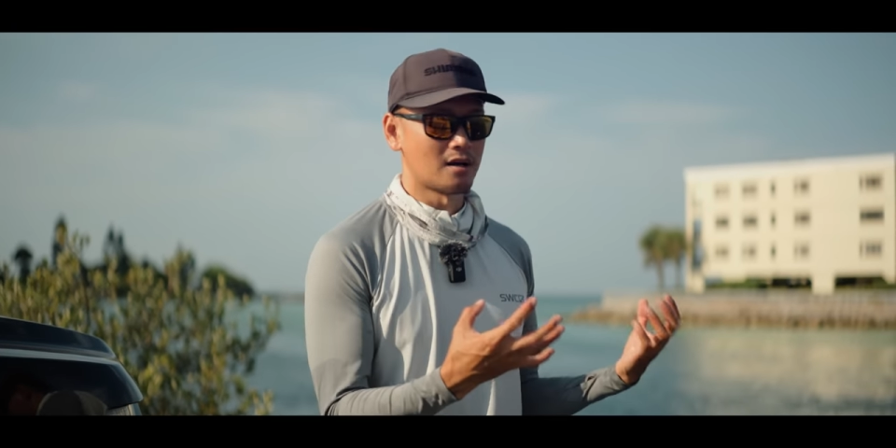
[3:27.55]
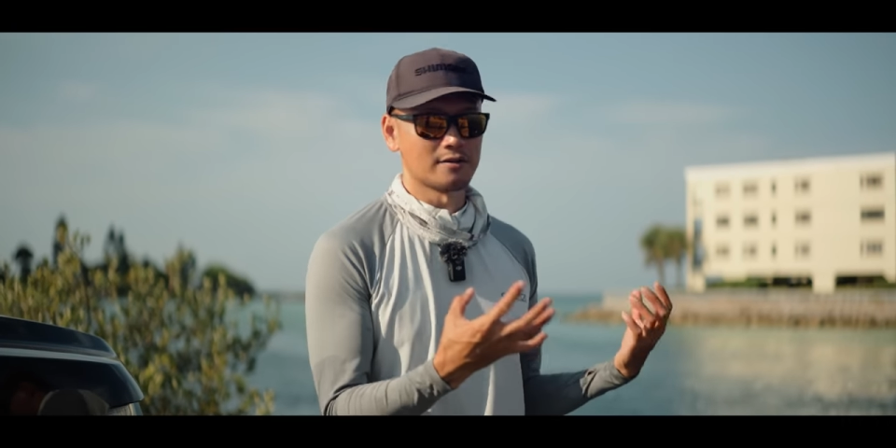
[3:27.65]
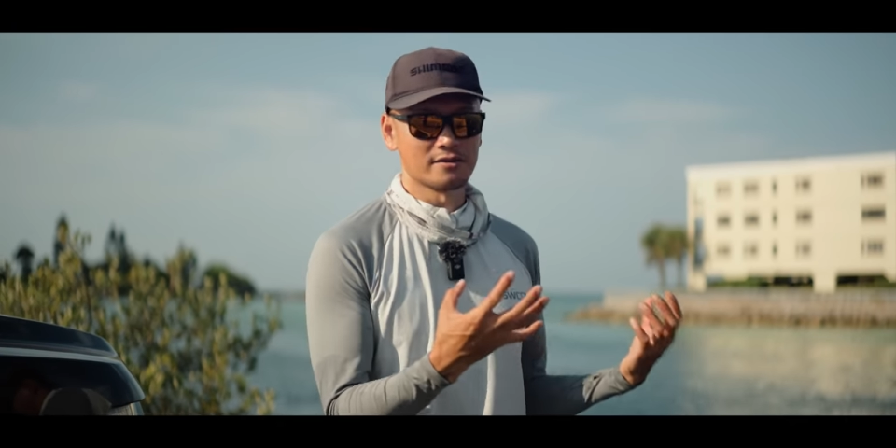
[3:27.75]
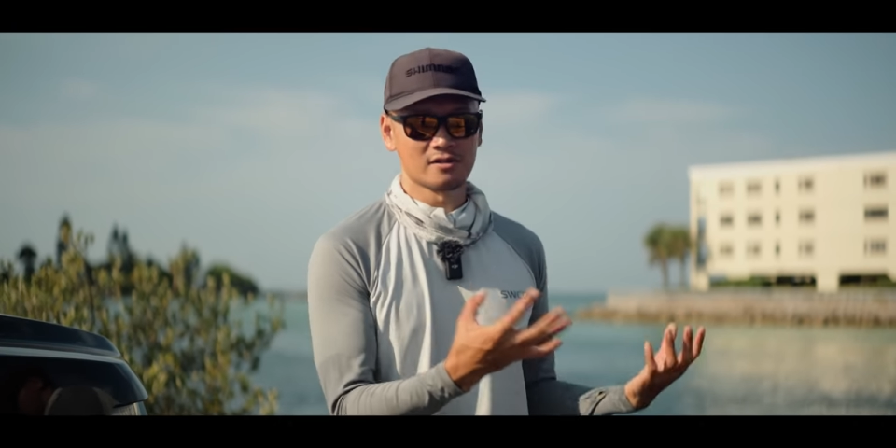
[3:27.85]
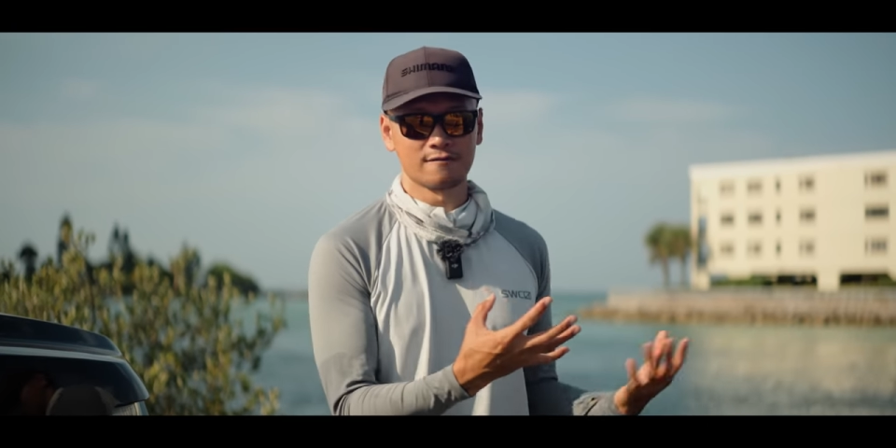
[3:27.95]
on
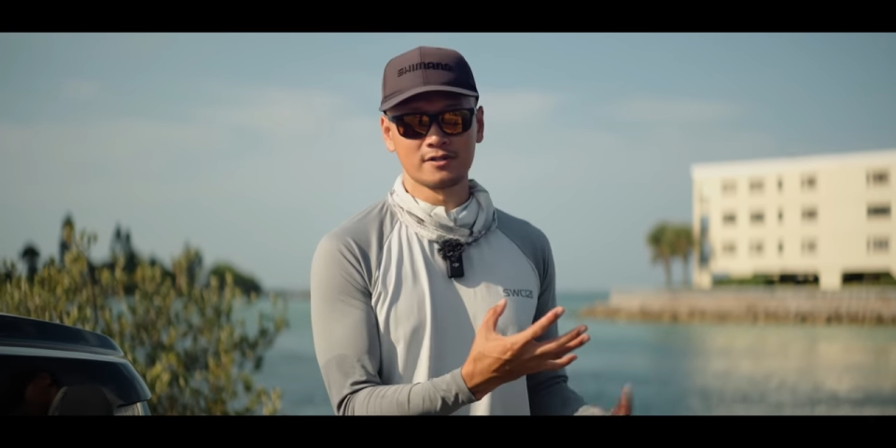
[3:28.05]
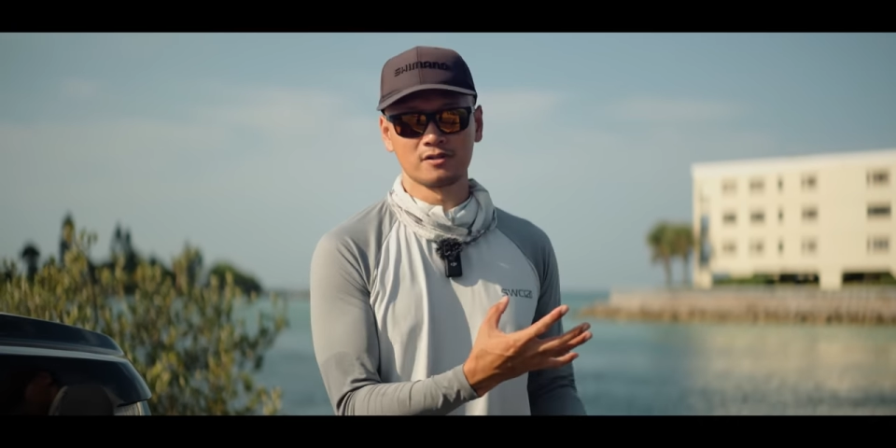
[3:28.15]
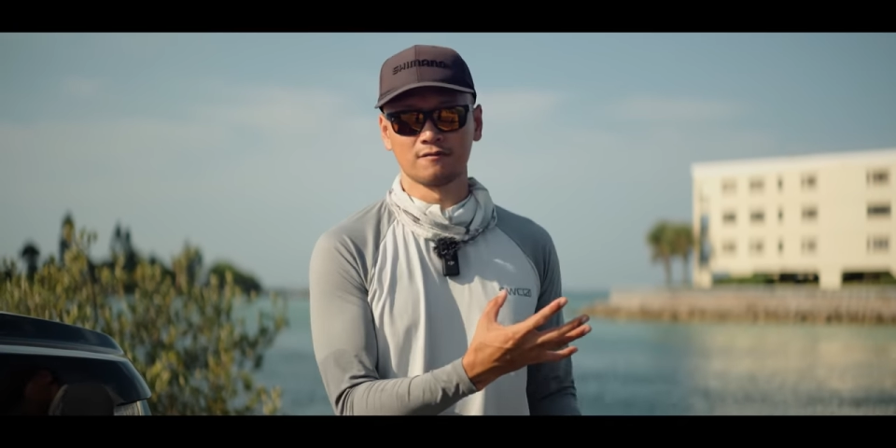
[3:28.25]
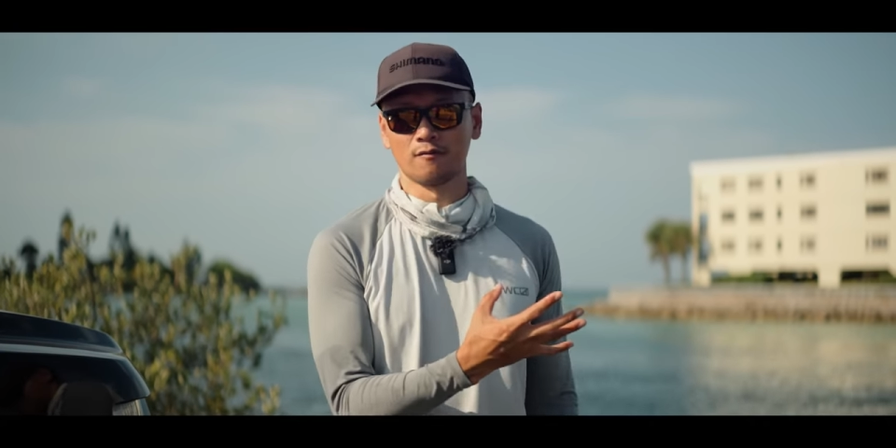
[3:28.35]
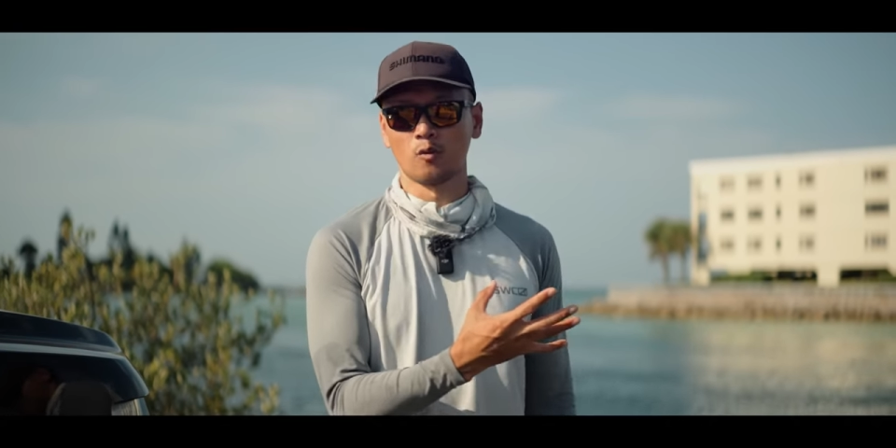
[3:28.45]
the surface
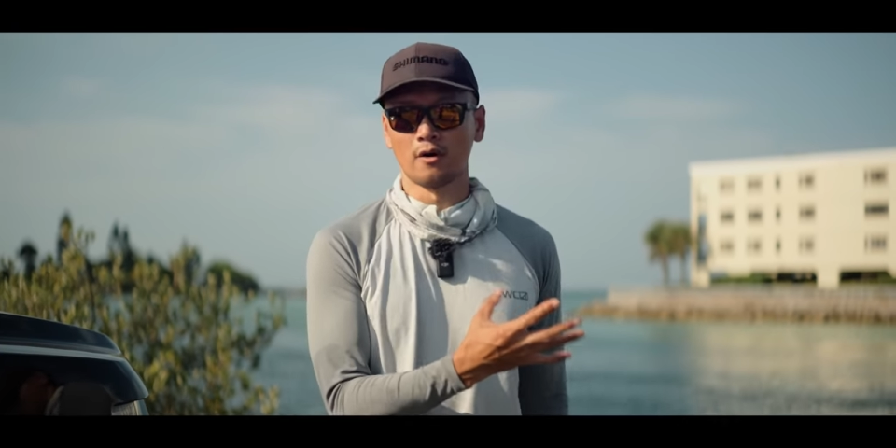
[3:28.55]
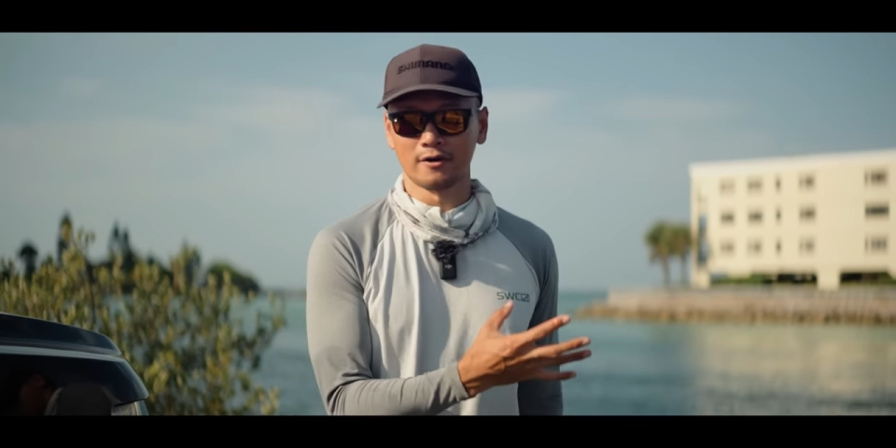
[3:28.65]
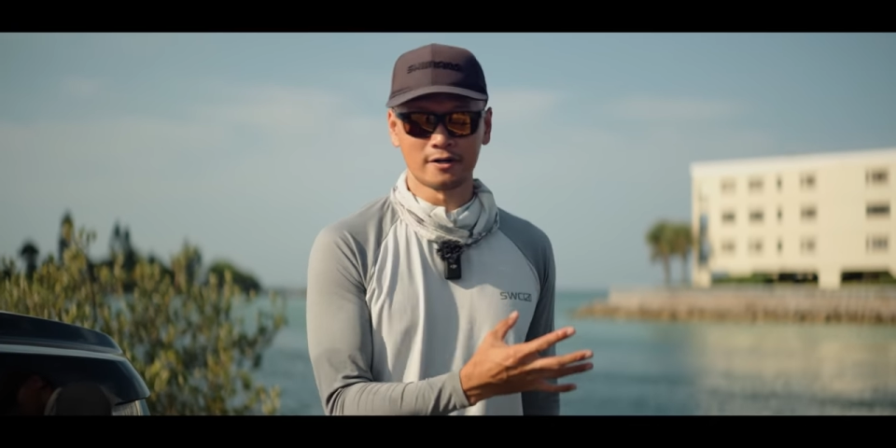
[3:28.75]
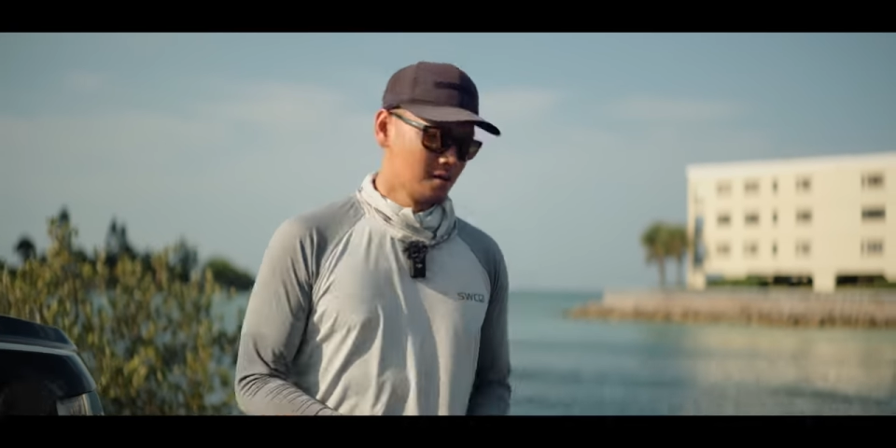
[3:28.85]
of the water.